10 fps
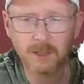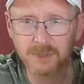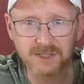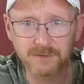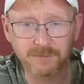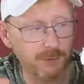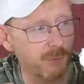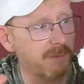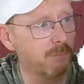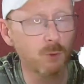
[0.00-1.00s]
Pacific
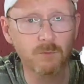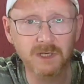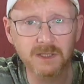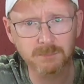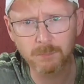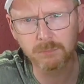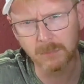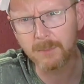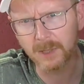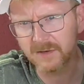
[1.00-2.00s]
Rim movies.
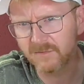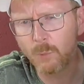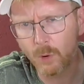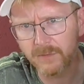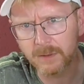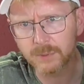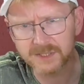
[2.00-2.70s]
I believe more than